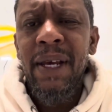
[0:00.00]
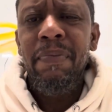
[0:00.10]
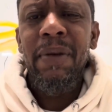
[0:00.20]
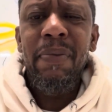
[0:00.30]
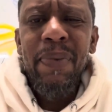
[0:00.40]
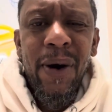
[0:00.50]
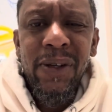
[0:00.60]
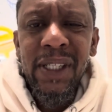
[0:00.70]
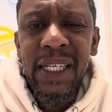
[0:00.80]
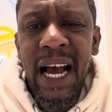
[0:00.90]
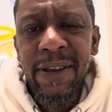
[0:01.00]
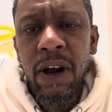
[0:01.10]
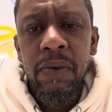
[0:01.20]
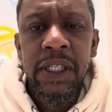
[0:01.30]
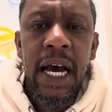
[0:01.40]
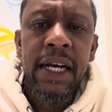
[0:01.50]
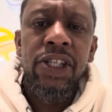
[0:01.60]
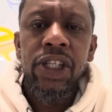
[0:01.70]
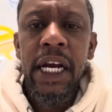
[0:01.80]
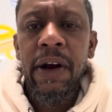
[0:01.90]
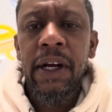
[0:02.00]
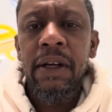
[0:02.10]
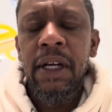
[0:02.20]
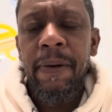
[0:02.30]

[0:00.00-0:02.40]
Me personally, I thought it was kind of generic.